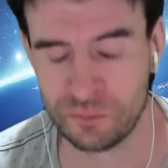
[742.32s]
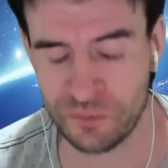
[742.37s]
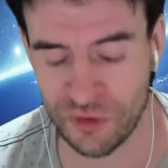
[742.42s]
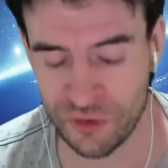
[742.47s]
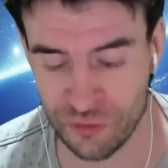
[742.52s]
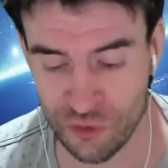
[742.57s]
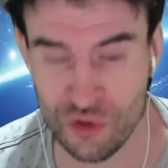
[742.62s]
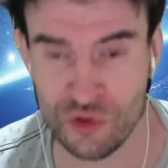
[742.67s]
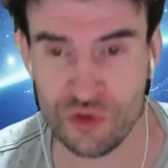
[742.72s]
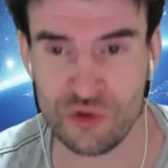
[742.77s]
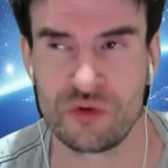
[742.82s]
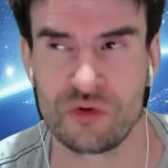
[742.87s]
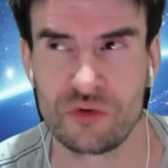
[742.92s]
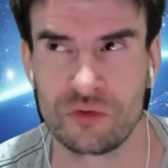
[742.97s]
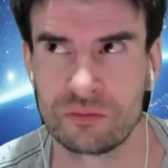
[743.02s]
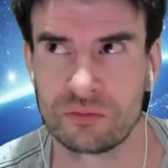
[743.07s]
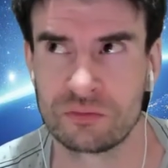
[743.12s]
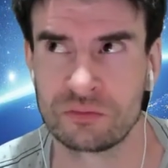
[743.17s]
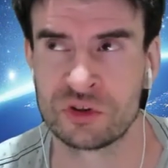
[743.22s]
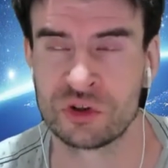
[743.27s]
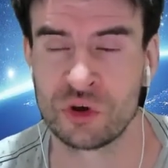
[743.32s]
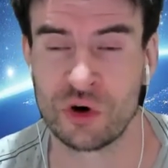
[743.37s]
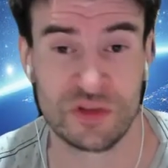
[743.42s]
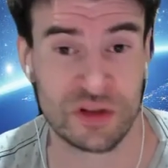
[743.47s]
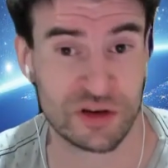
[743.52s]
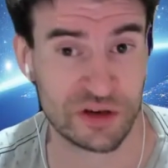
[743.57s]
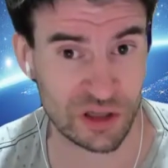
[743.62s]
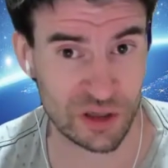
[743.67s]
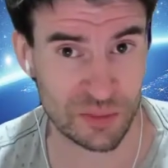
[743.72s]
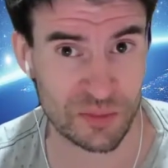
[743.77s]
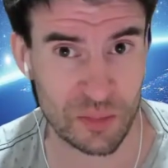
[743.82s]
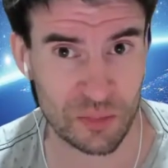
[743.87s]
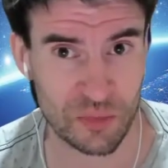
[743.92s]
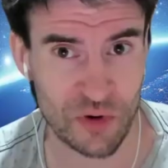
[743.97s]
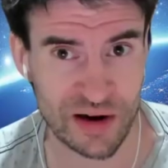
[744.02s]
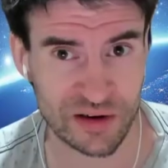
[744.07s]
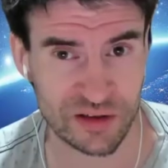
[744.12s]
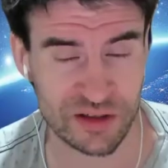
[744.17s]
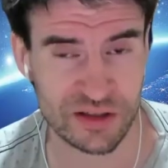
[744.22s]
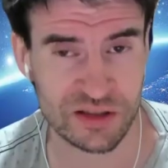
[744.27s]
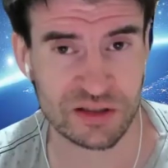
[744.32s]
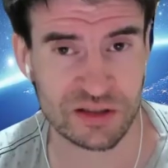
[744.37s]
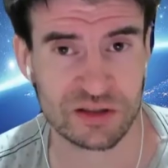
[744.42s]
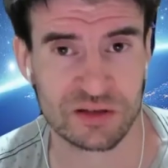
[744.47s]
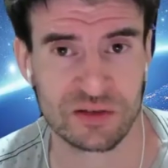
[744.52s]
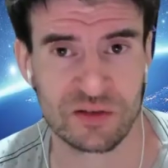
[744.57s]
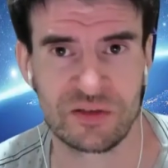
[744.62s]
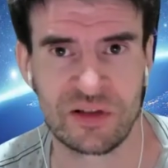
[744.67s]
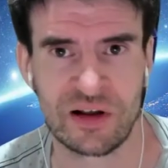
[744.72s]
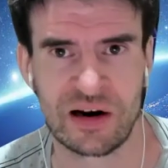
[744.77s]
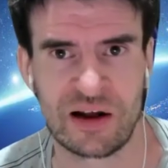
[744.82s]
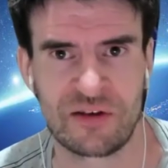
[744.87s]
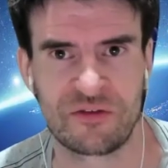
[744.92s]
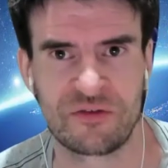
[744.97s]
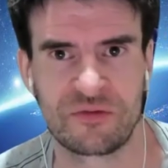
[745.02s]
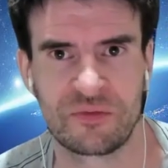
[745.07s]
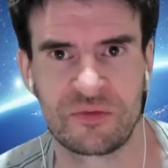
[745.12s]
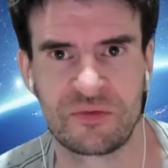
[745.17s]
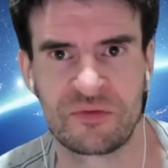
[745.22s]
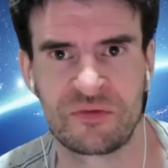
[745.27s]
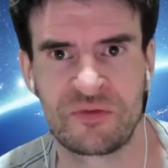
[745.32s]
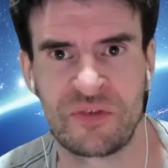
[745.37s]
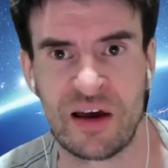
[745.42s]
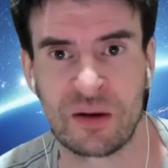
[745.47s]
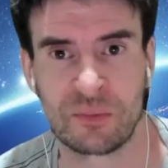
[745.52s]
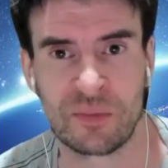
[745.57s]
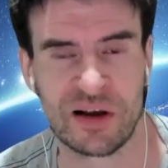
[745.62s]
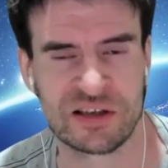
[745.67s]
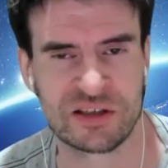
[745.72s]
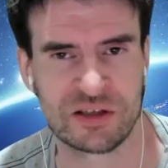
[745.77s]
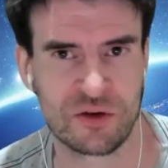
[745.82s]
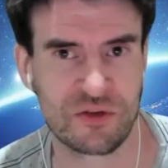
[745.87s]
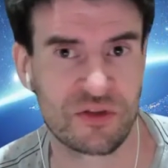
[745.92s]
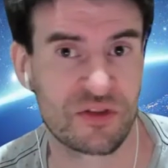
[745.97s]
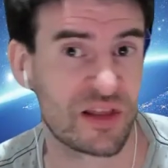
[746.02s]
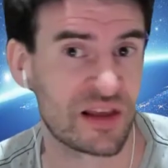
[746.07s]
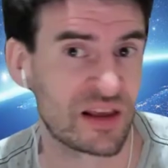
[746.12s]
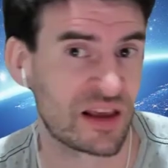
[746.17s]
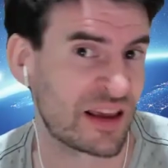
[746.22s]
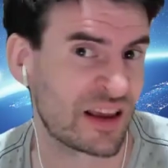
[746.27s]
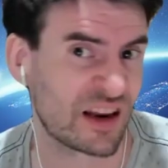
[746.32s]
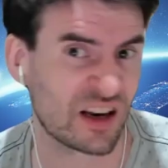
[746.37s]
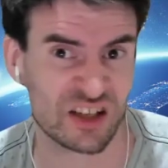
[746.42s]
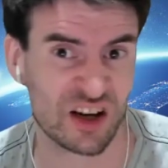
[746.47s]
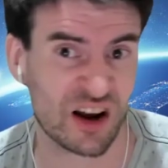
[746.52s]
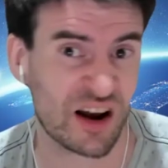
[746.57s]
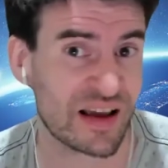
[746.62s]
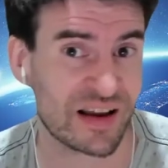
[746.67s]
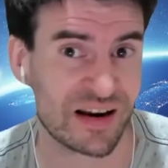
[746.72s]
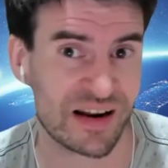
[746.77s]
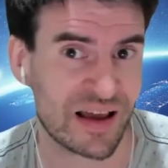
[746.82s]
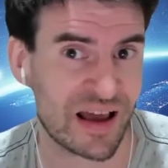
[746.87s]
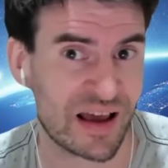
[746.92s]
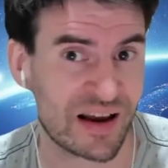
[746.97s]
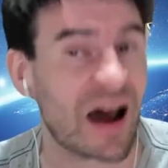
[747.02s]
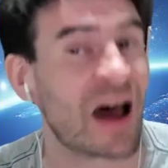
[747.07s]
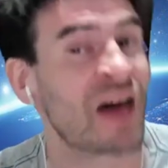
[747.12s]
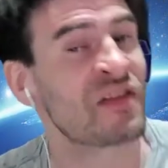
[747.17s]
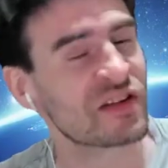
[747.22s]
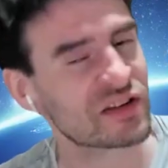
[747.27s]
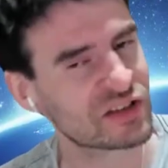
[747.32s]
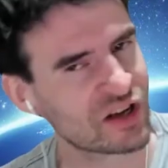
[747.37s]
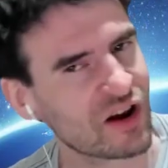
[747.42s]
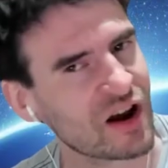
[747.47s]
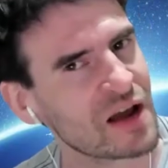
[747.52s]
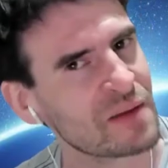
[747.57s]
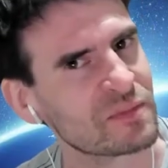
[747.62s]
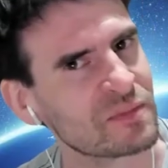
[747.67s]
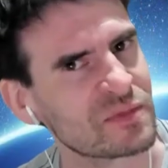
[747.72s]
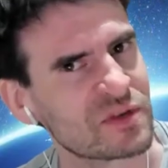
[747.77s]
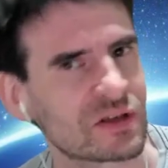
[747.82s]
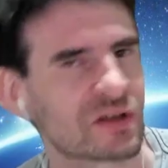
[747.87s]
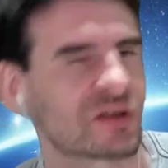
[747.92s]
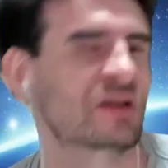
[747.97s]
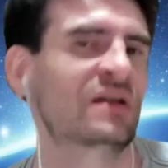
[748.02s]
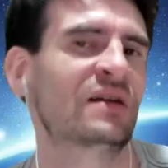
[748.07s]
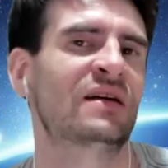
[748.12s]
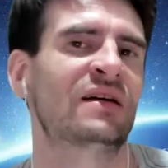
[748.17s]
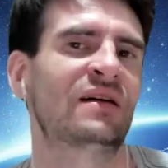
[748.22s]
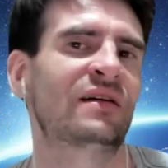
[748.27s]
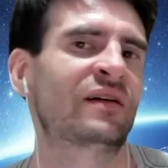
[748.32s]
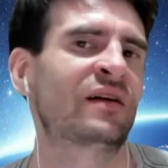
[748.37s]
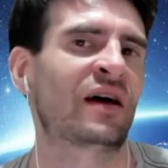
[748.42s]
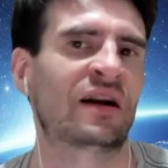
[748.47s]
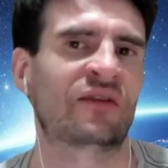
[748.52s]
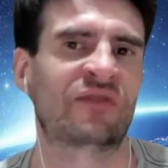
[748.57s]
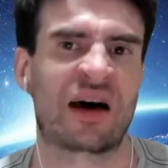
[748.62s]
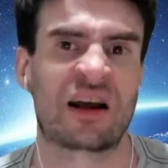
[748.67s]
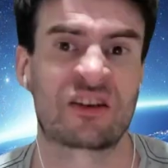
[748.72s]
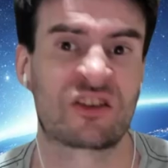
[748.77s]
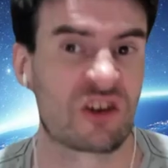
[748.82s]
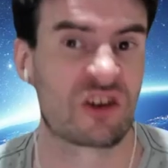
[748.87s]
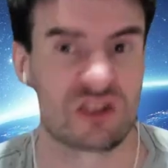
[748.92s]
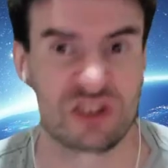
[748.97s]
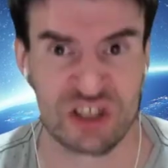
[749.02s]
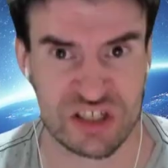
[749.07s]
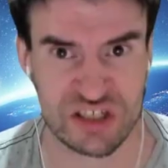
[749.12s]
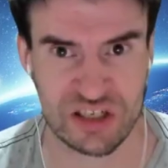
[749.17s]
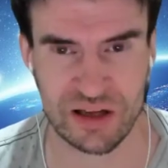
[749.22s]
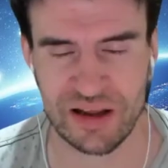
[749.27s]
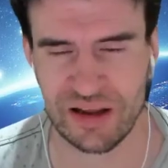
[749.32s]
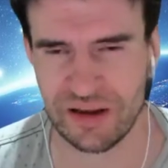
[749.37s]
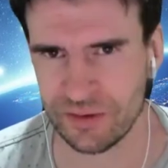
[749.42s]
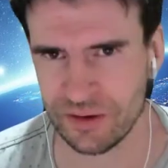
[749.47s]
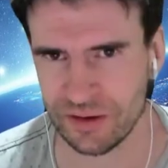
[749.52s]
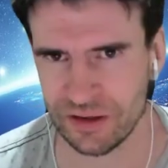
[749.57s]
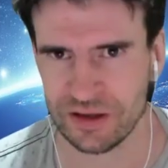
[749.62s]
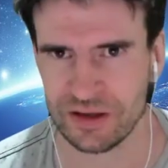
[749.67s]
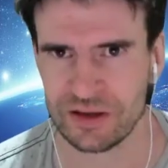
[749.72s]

through doing the deliberate practice that I've found myself thinking in Thai at other times, kind of unconsciously.